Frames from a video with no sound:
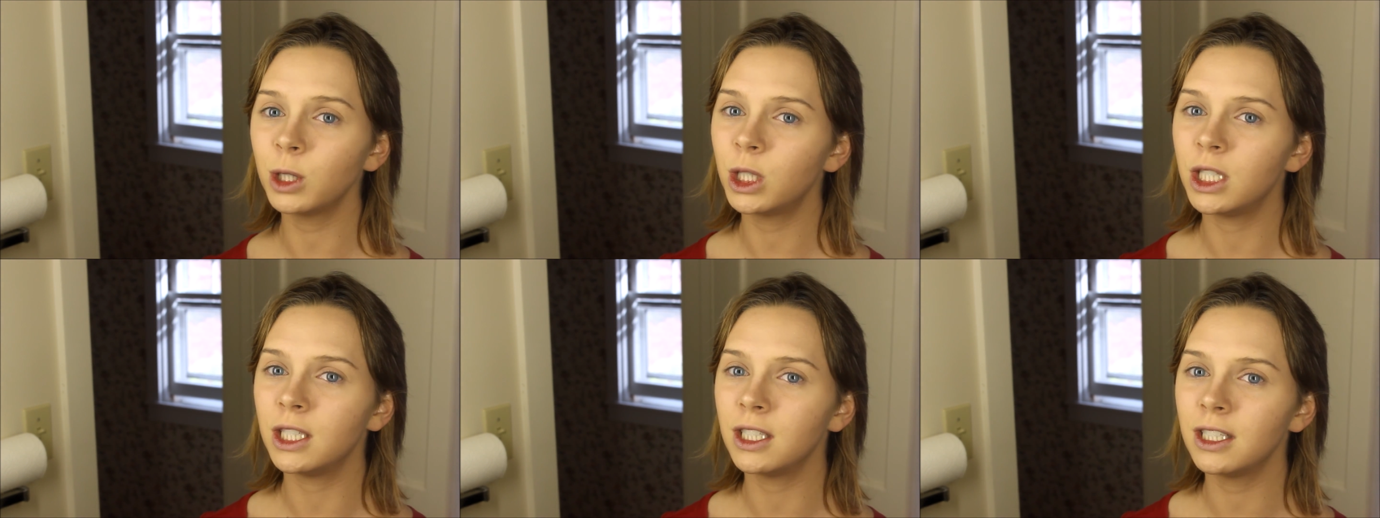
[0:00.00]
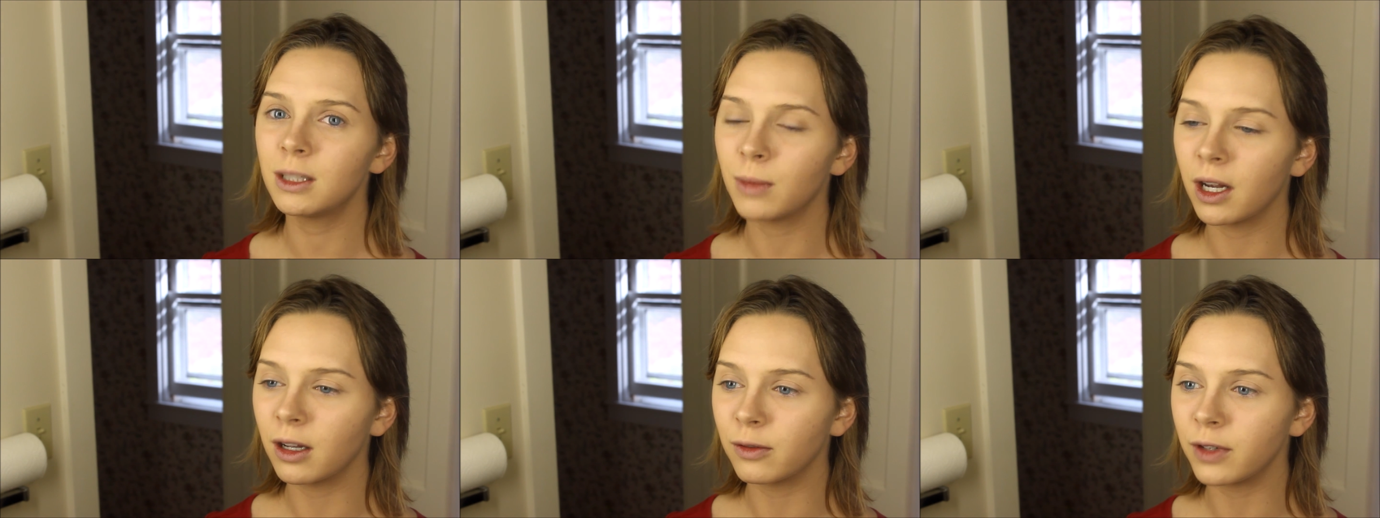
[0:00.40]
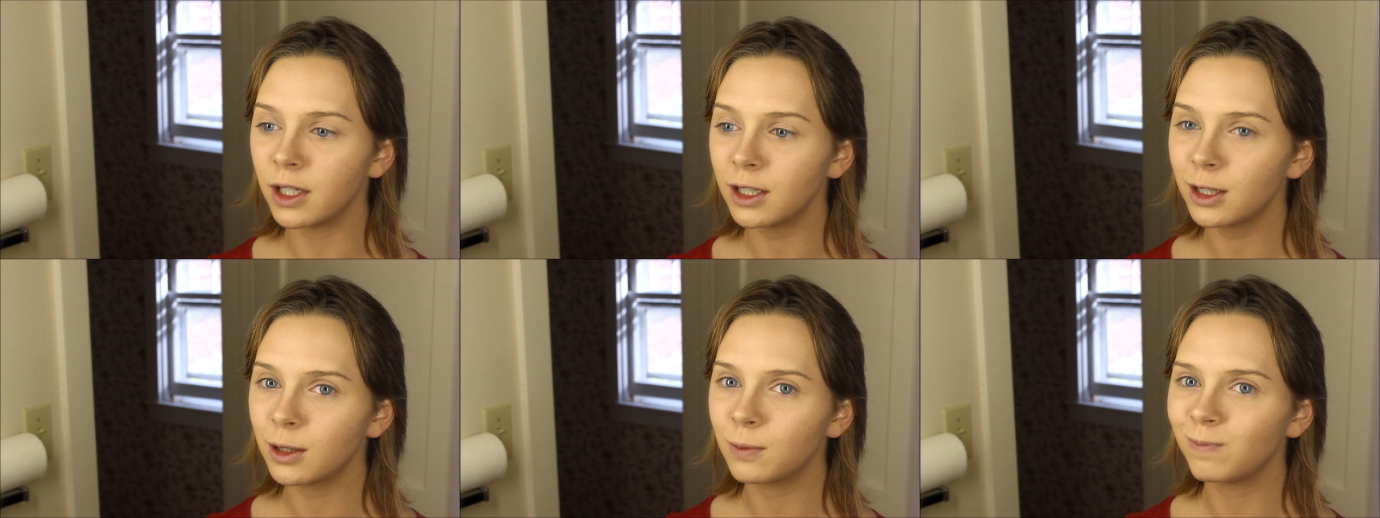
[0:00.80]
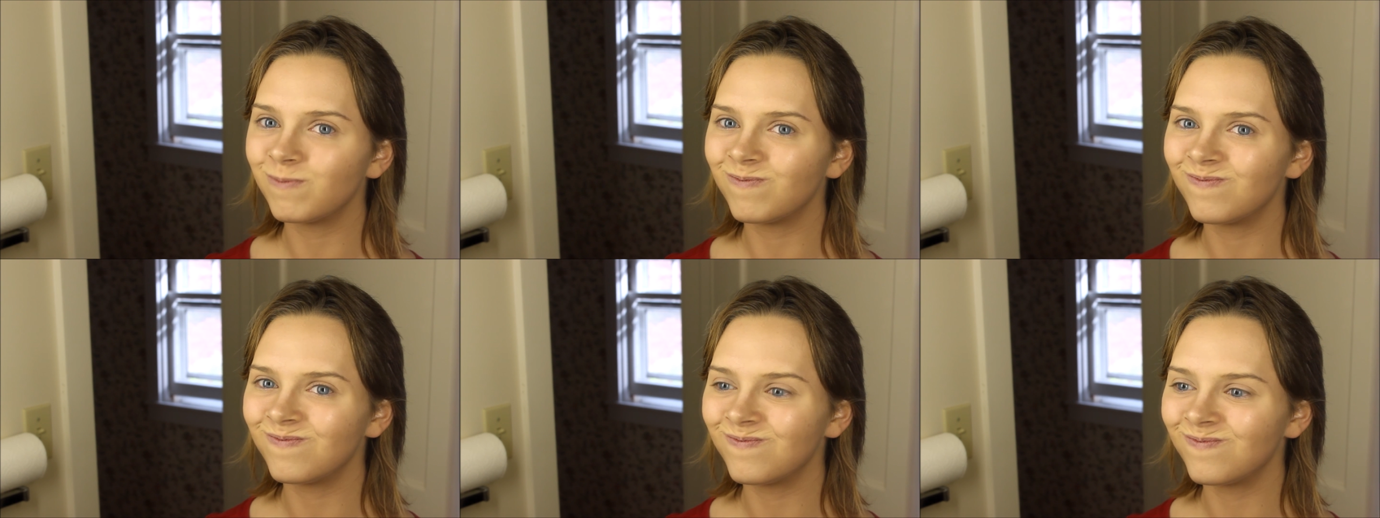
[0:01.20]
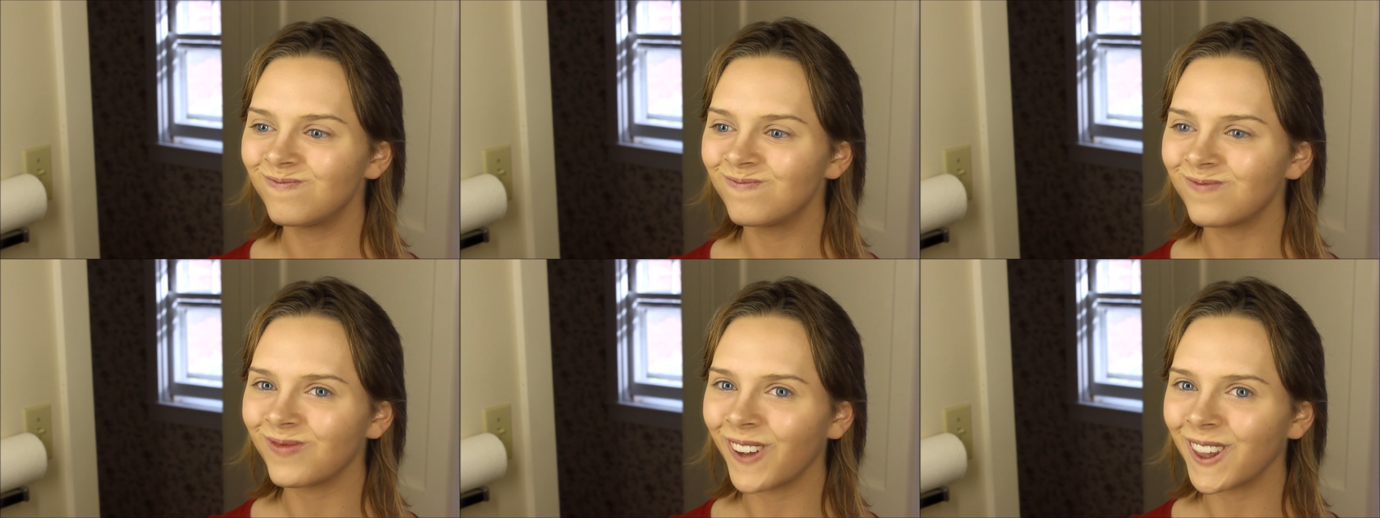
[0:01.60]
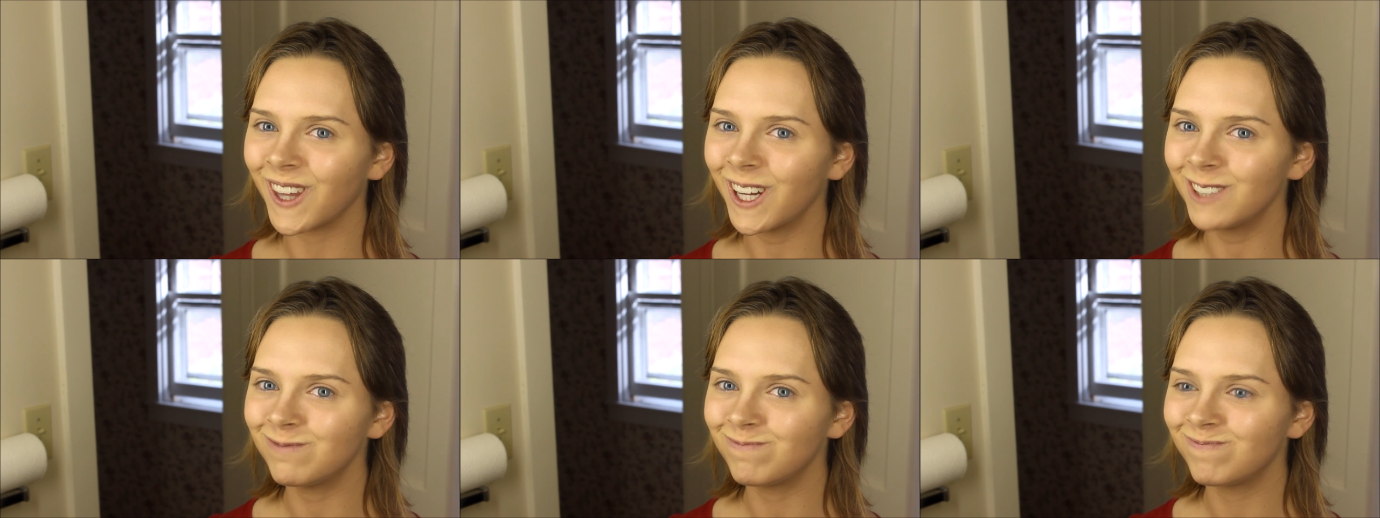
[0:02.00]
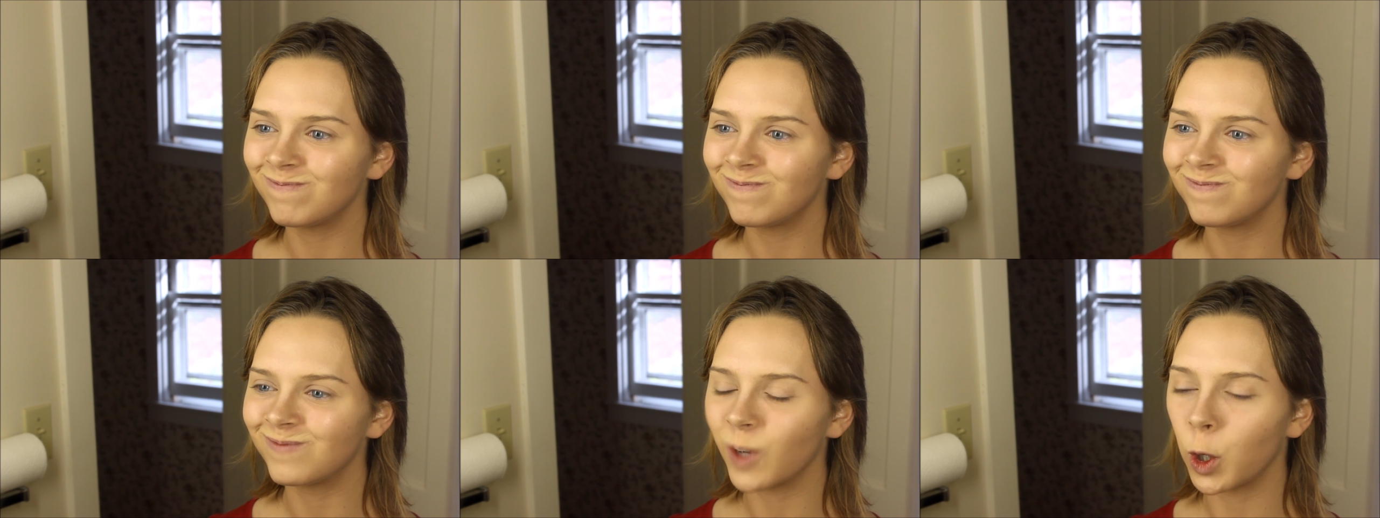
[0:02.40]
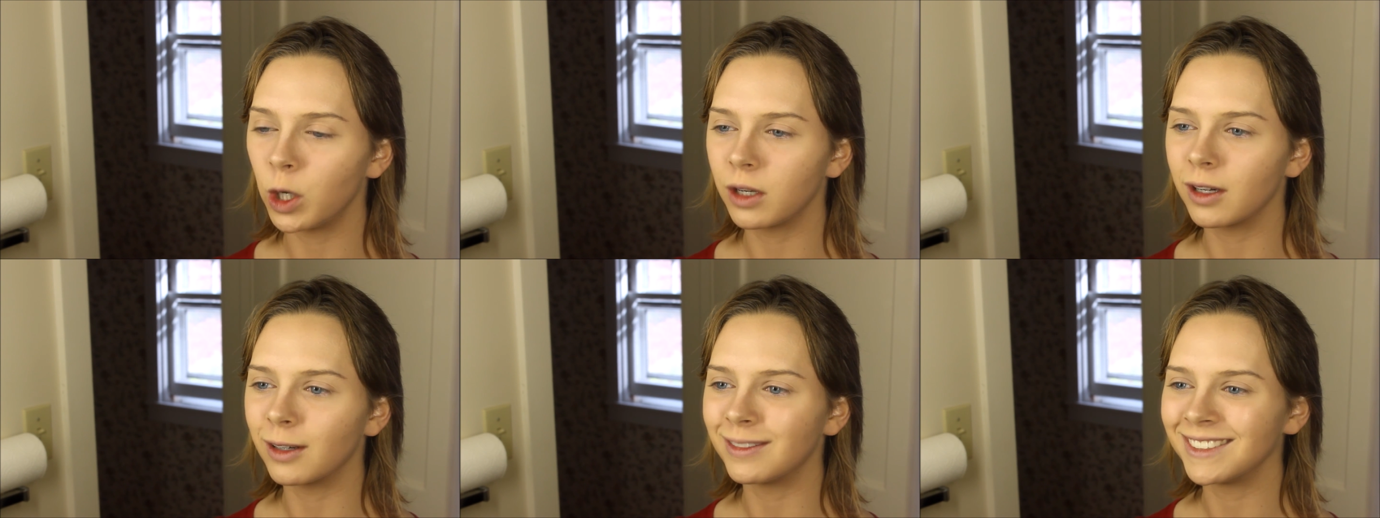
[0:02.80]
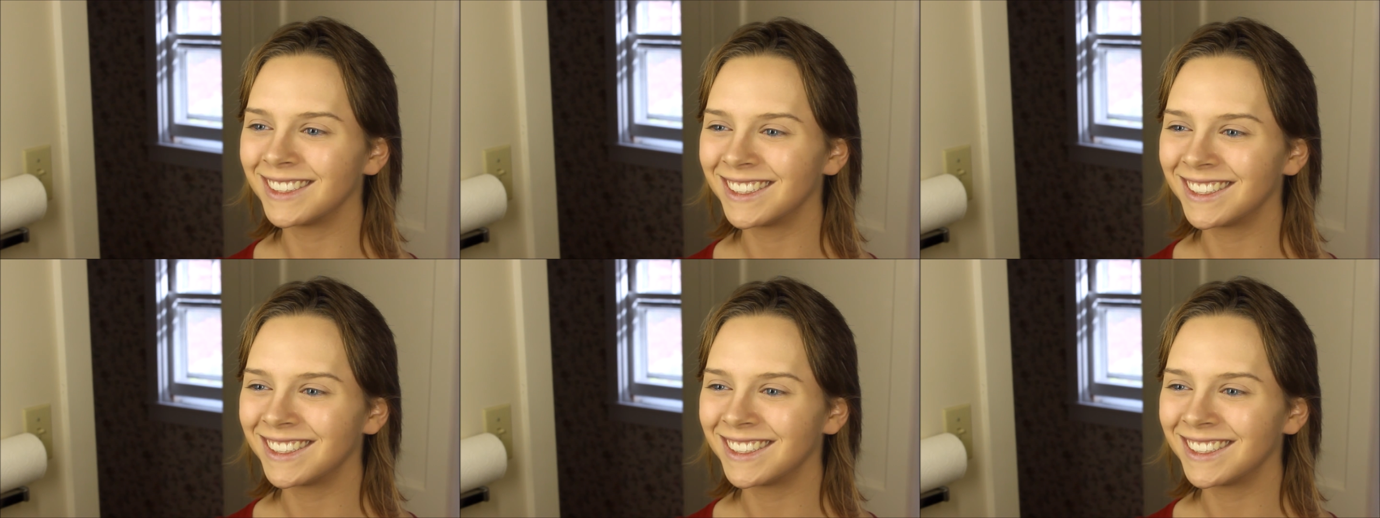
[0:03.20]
cheesy smile face, like that, or you can go